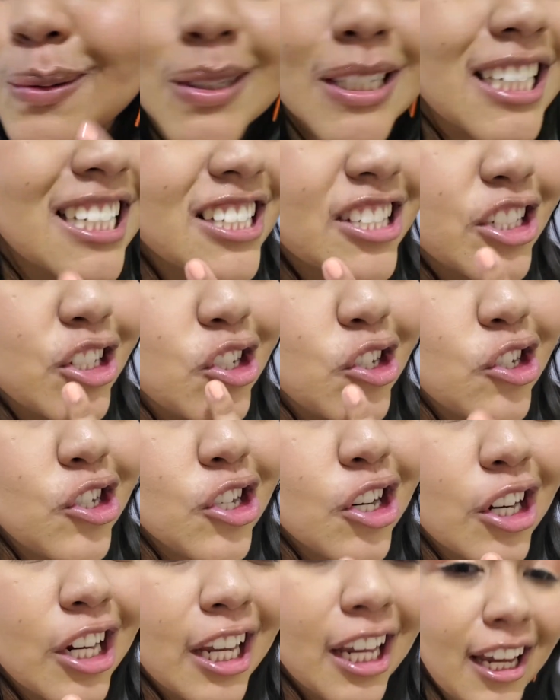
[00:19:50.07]
Like, it's
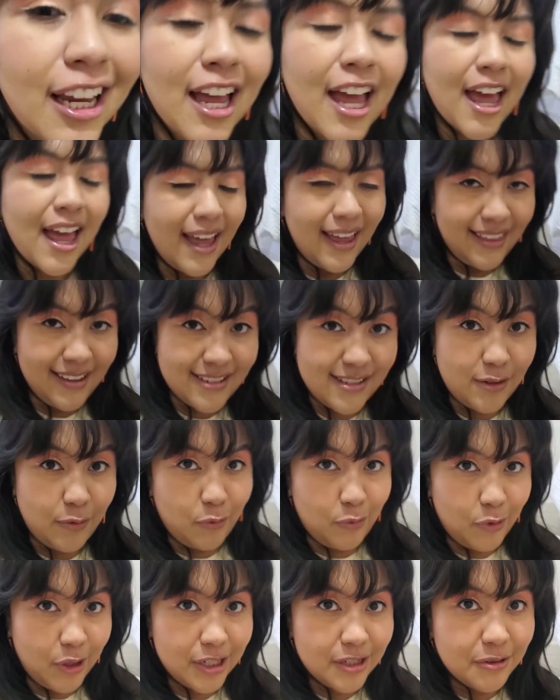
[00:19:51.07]
chunky. That's the
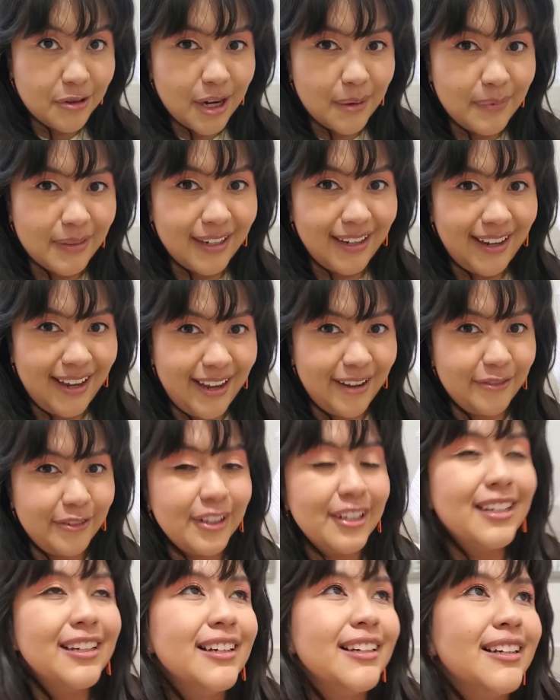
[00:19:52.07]
one gripe that I have.
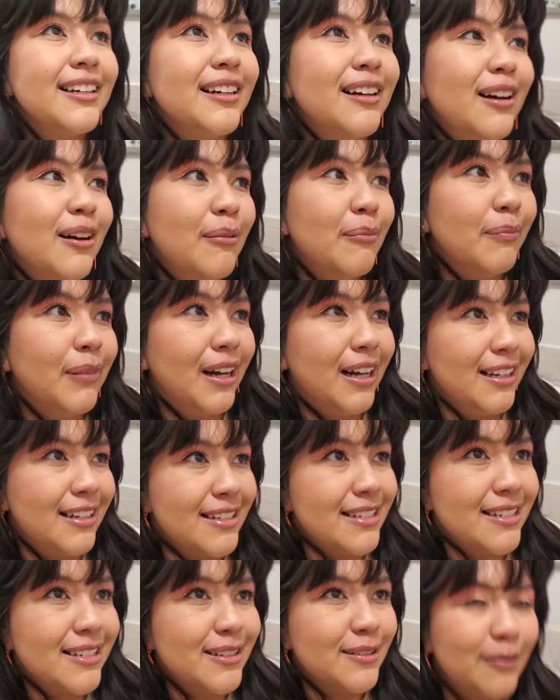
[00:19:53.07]
but
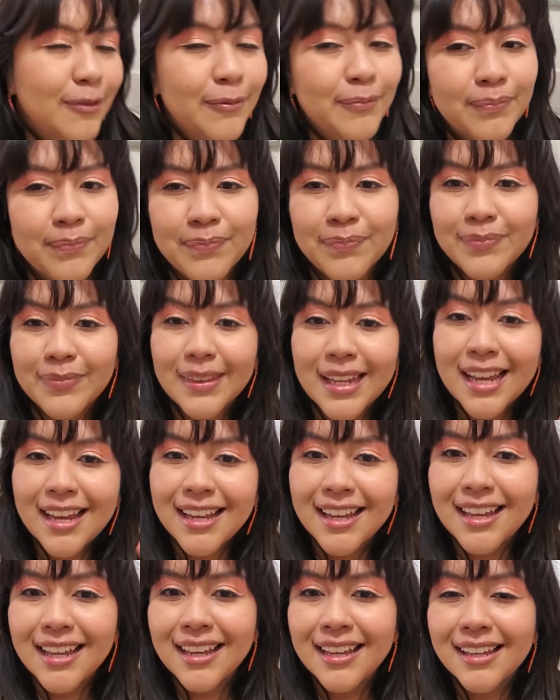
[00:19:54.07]

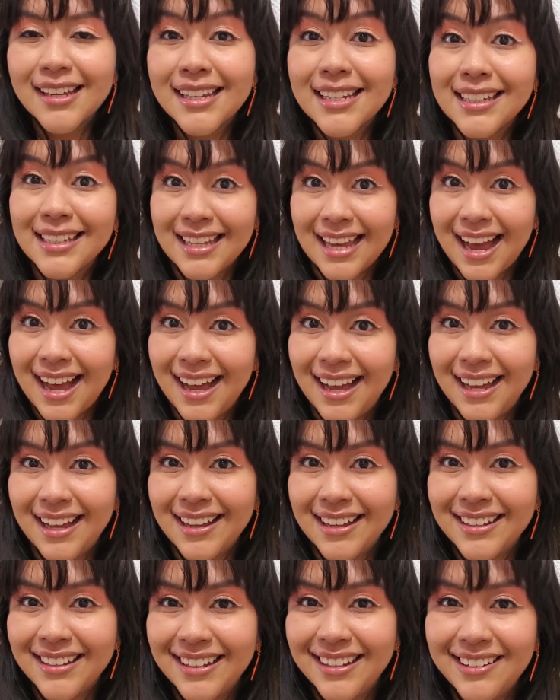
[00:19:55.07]
yeah,
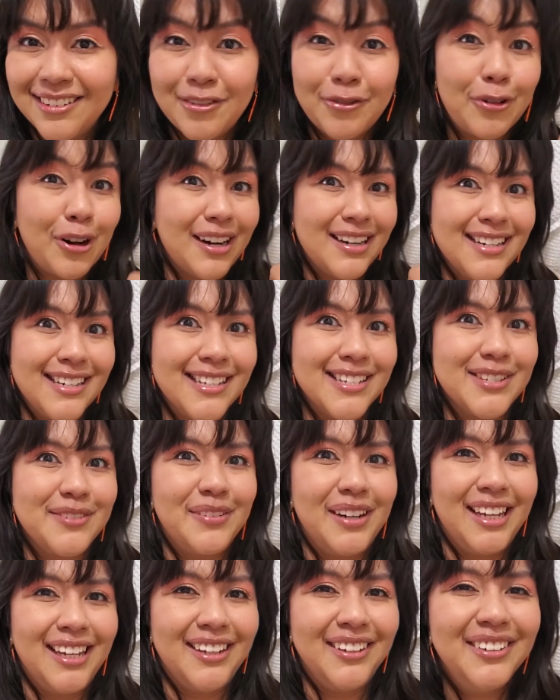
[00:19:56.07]
we're ending this
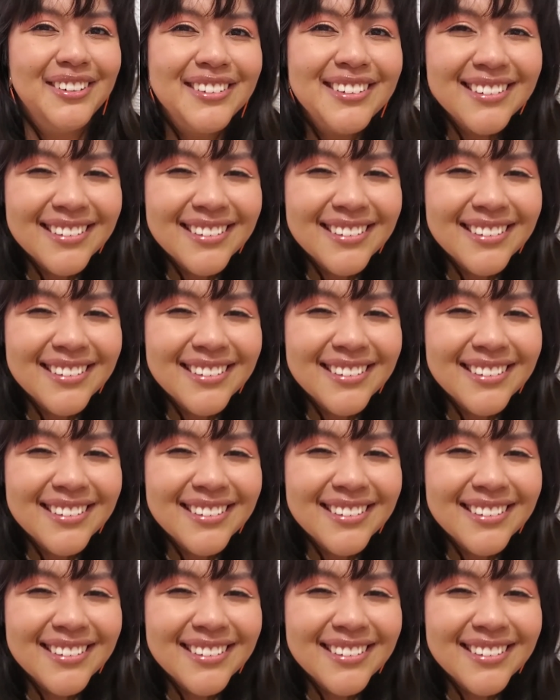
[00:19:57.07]
video.